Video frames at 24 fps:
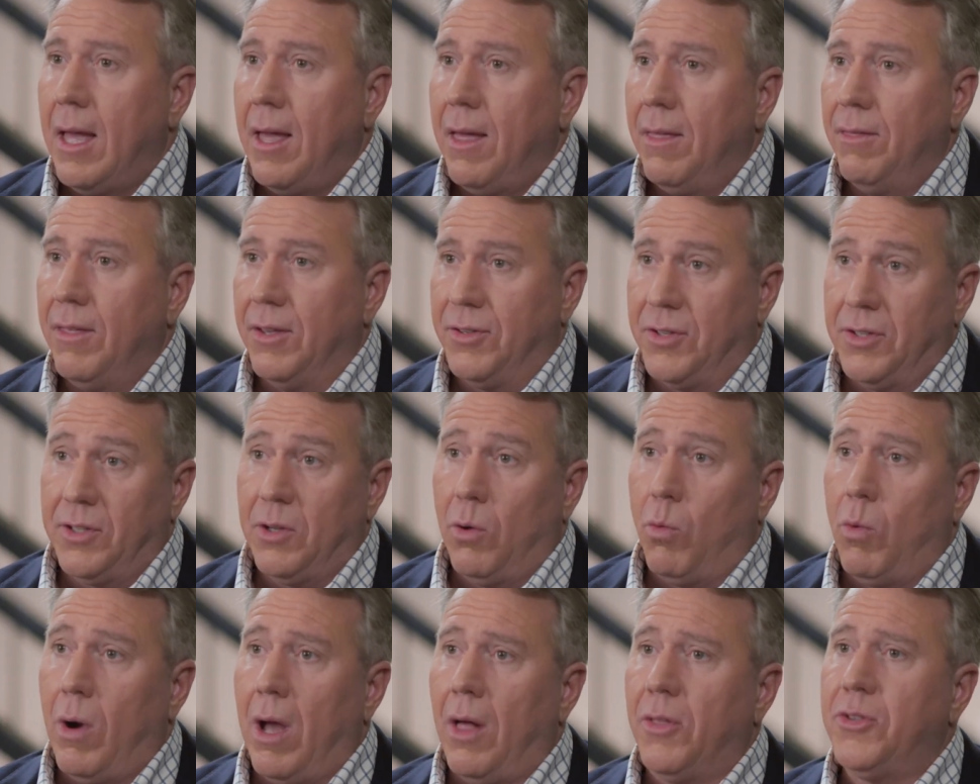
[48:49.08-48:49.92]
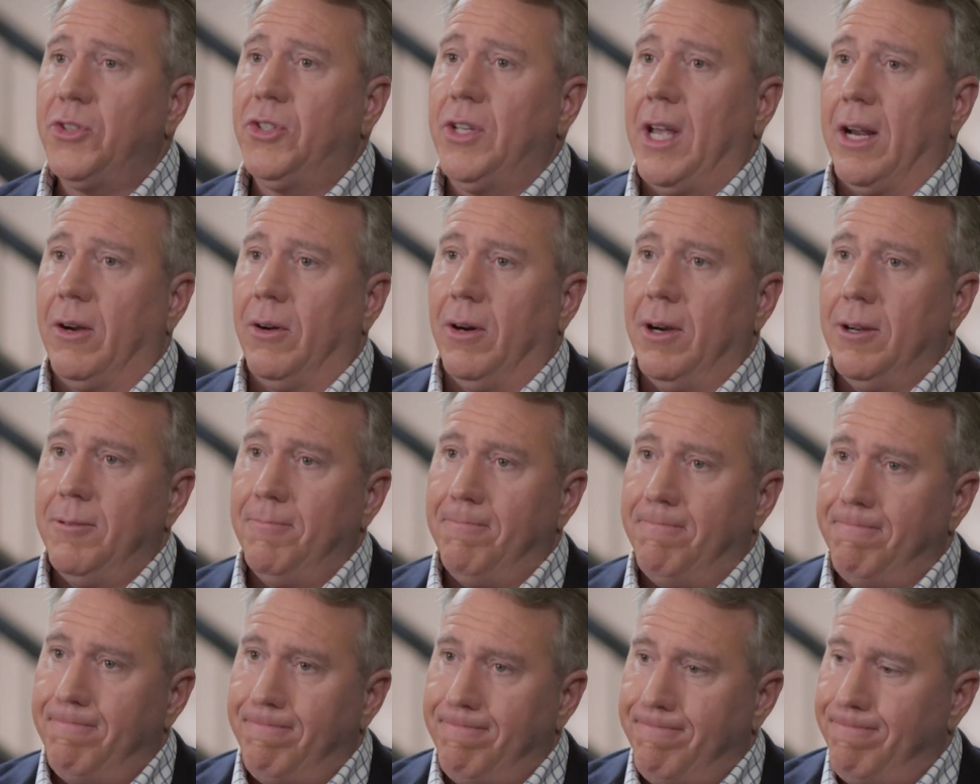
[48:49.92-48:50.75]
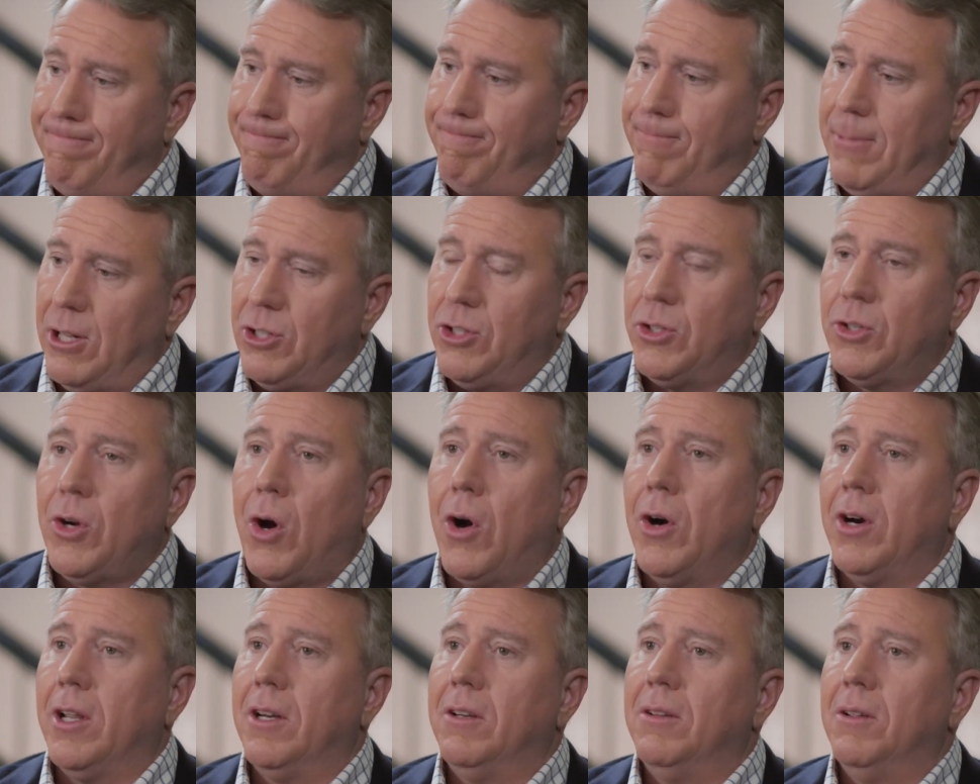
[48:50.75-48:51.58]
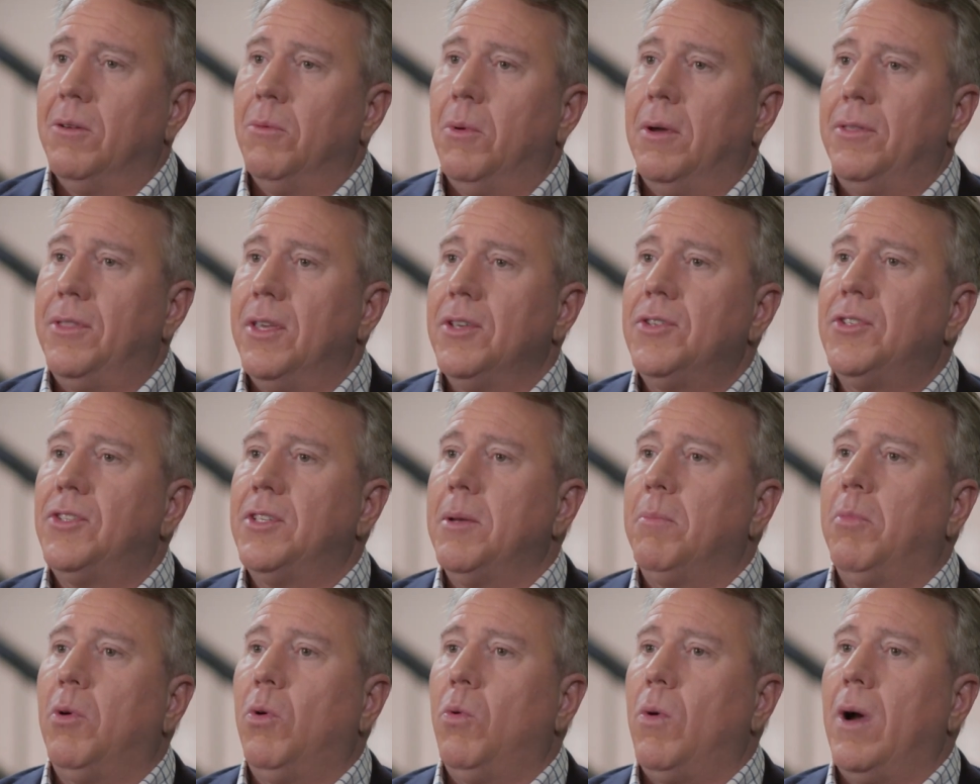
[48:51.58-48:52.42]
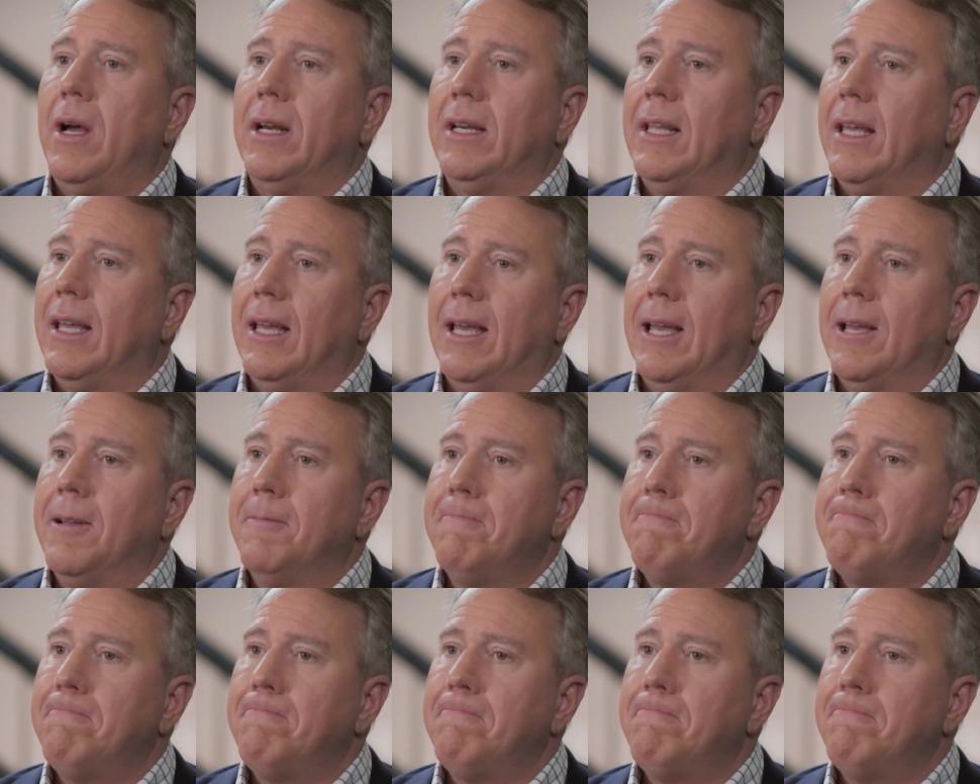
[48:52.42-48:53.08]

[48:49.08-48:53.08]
This is a wealth secret that started with this simple wine key.